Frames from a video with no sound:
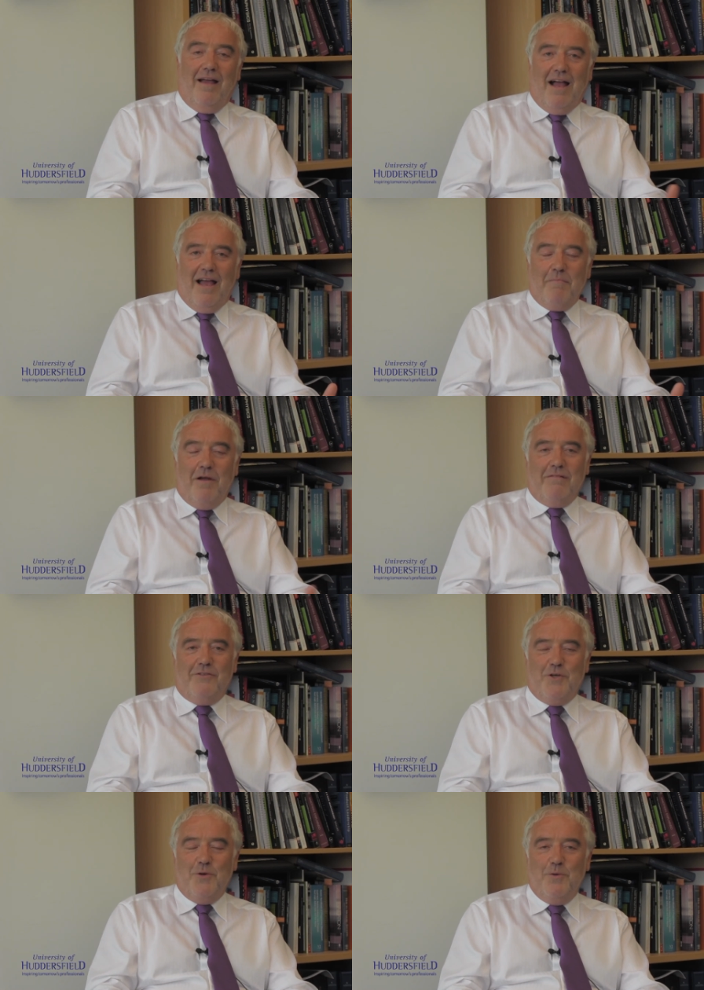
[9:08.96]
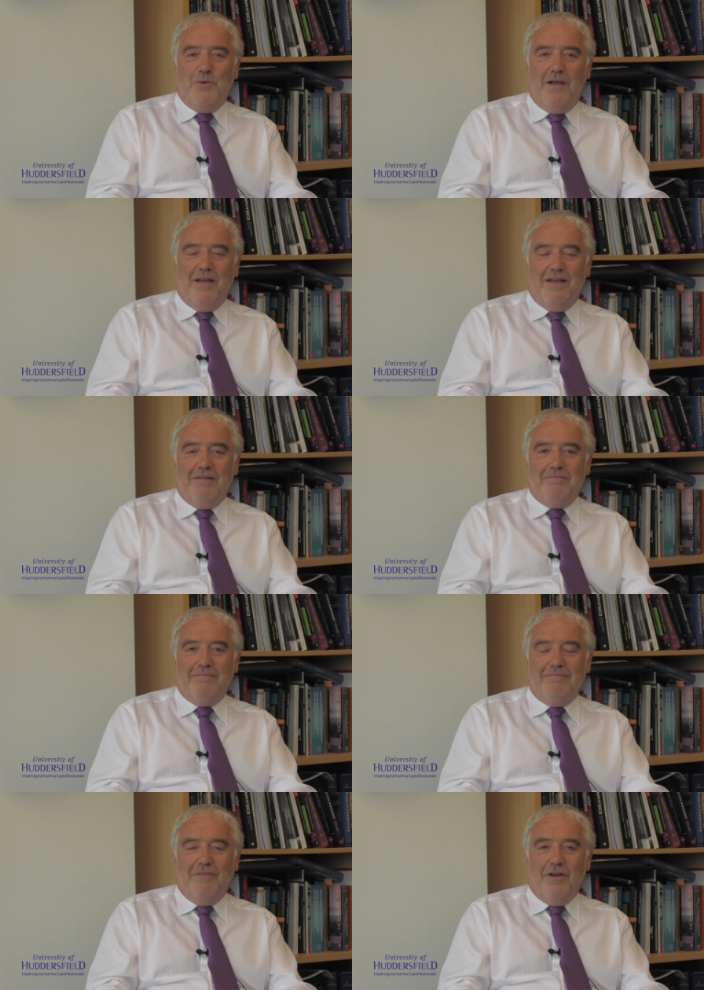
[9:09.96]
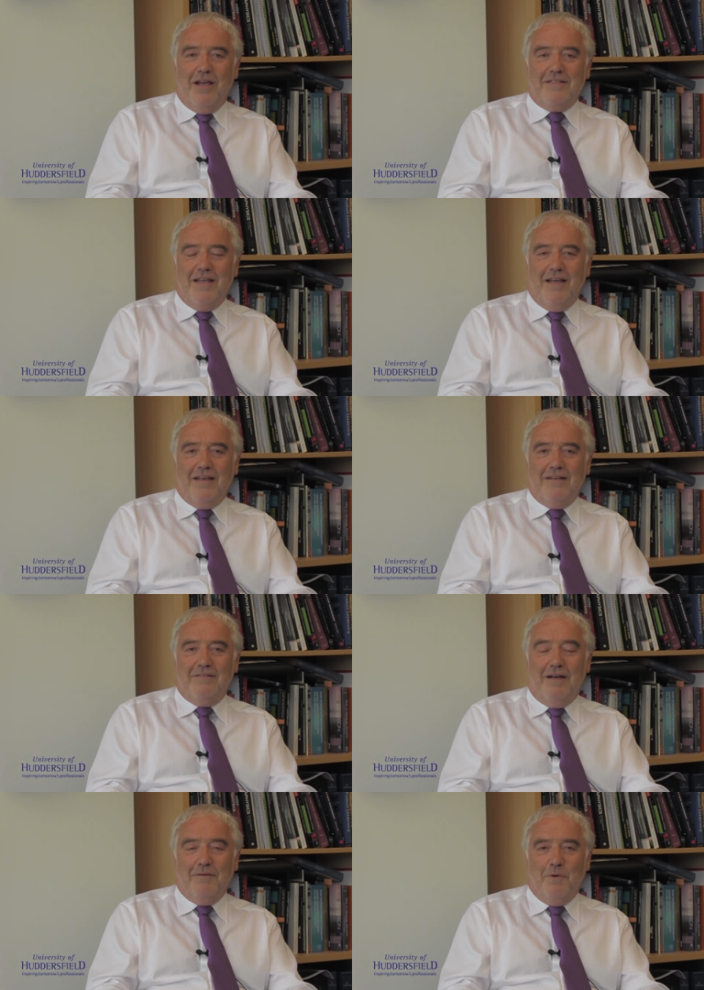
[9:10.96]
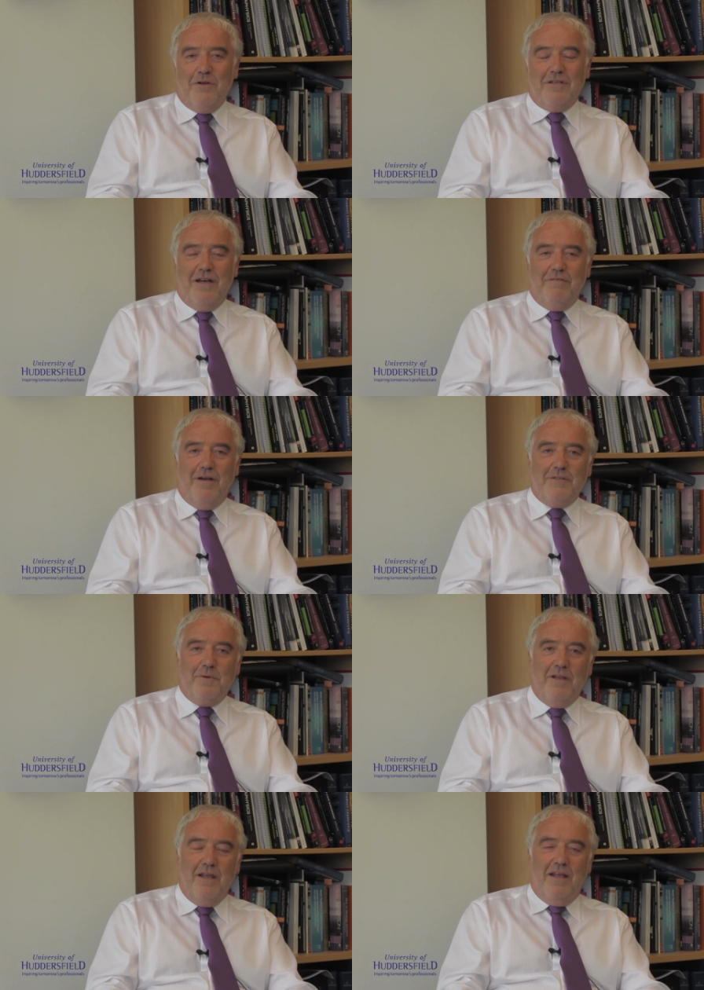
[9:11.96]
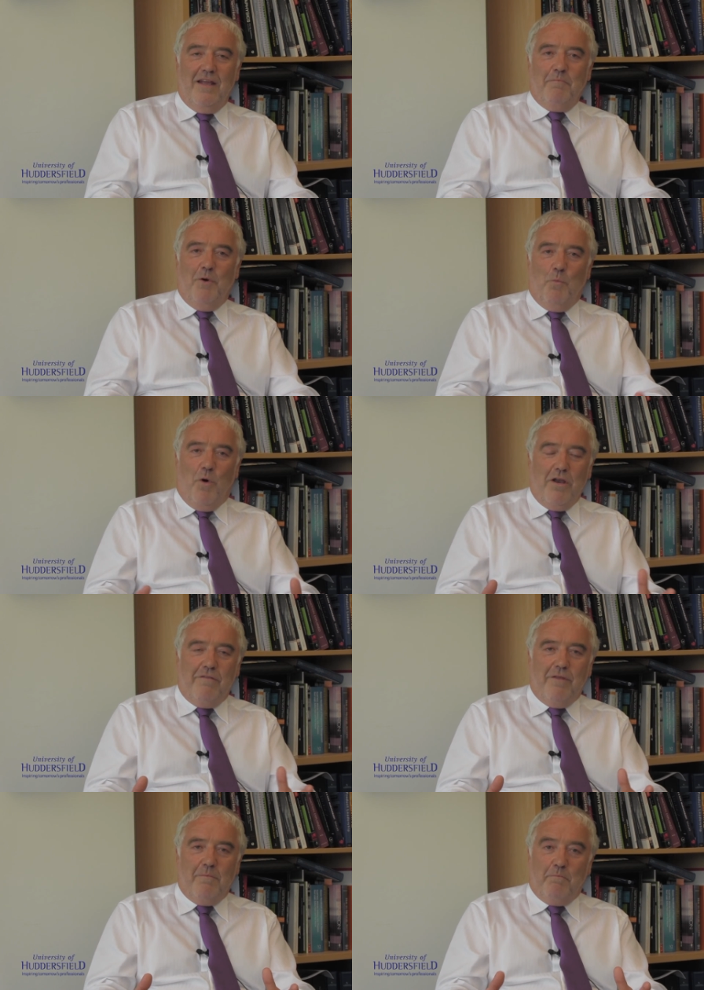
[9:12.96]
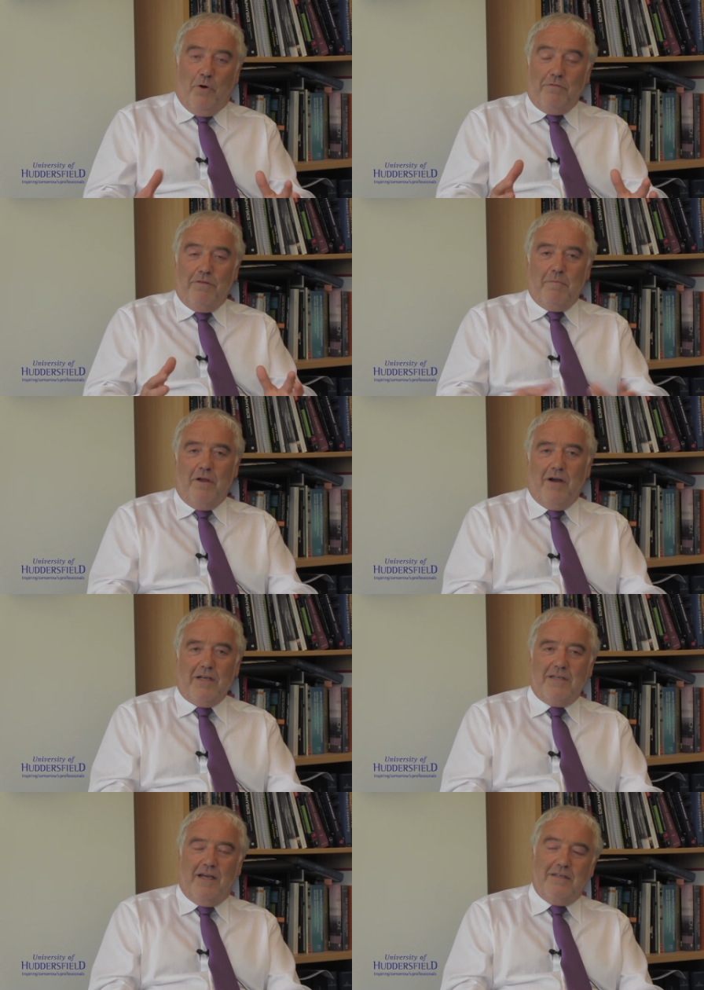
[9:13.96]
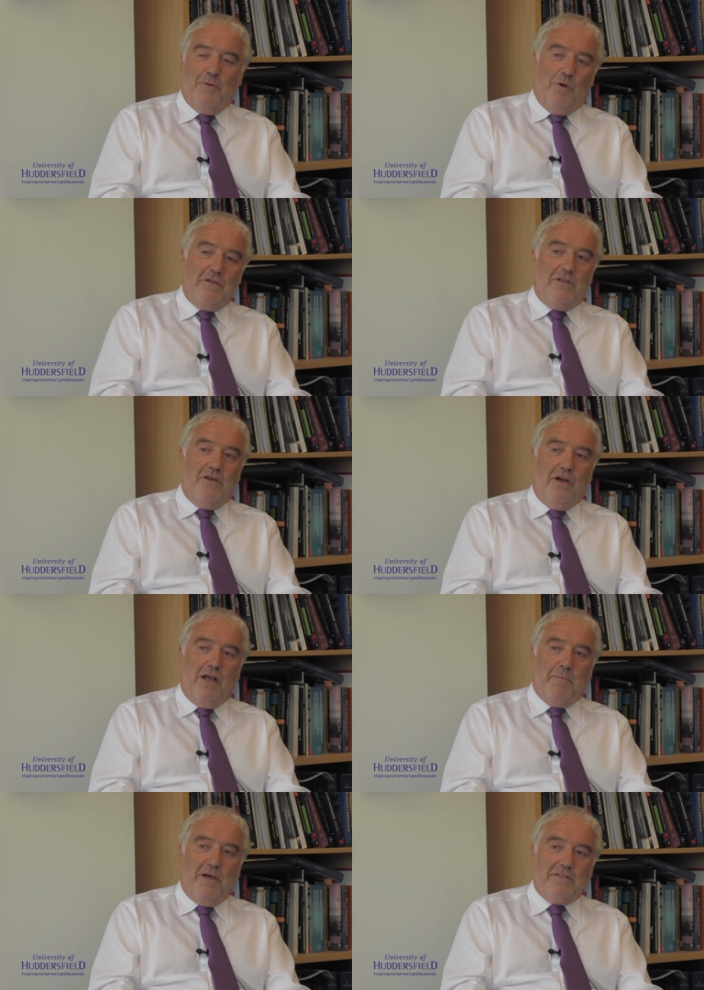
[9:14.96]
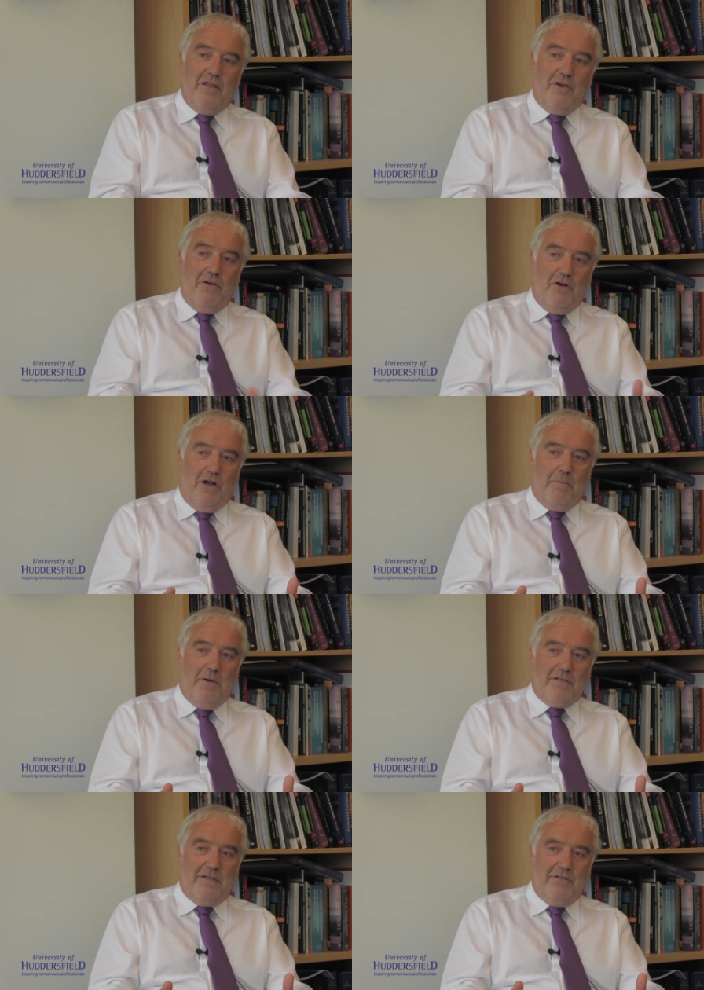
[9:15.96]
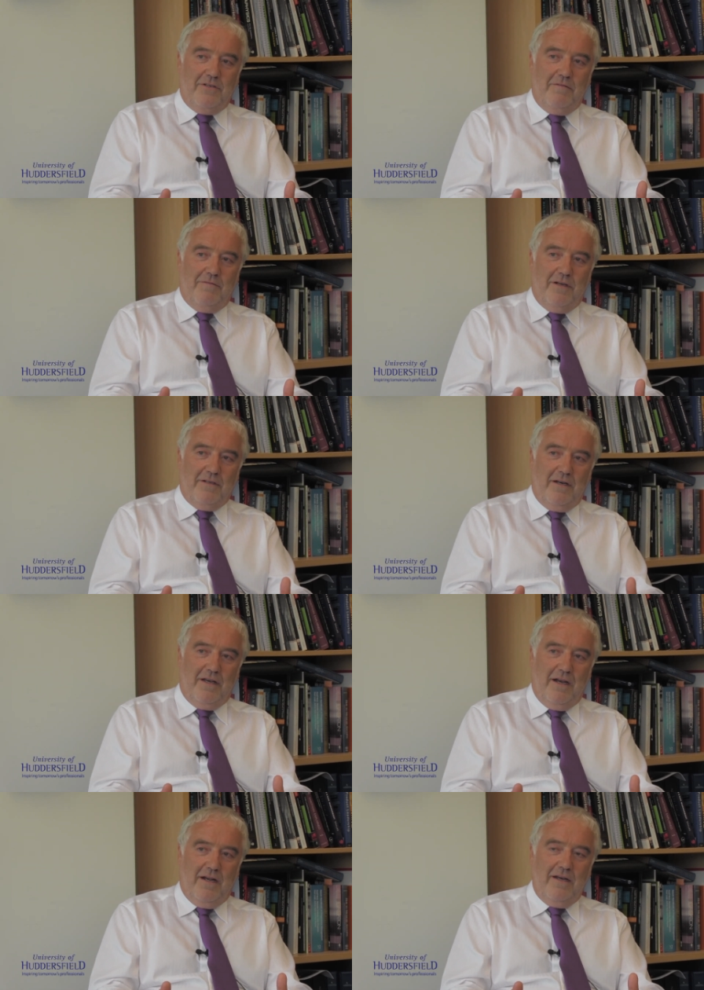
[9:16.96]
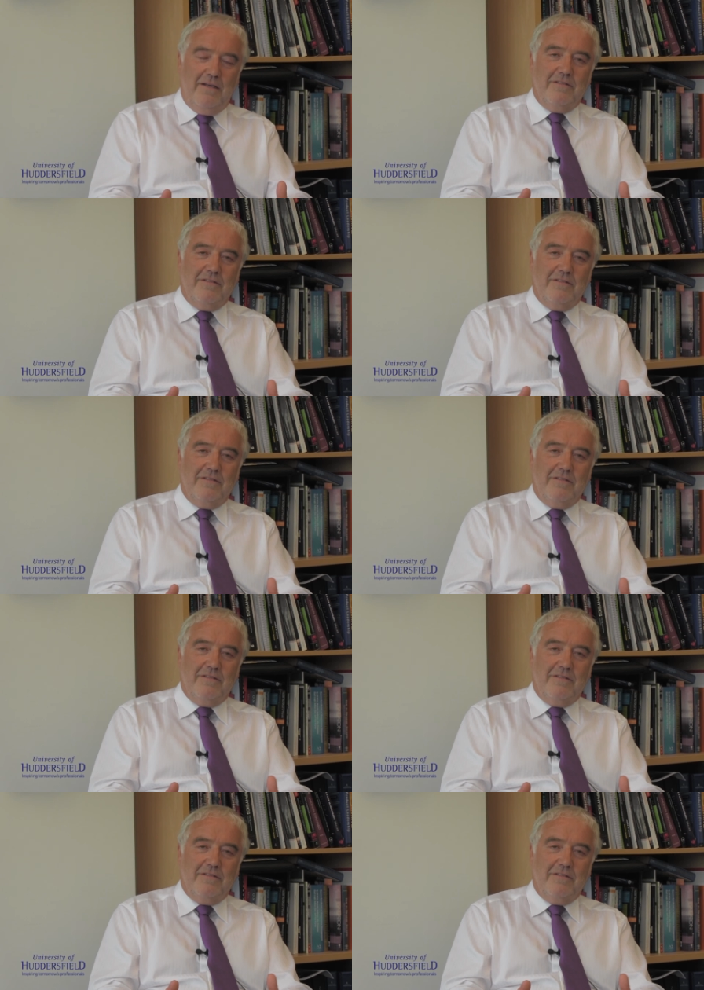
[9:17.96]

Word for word: I'm on 2 non-exec, right, one's an advisor, but both of them are exciting. One's the new nuclear power station, in fact, at Hinkley.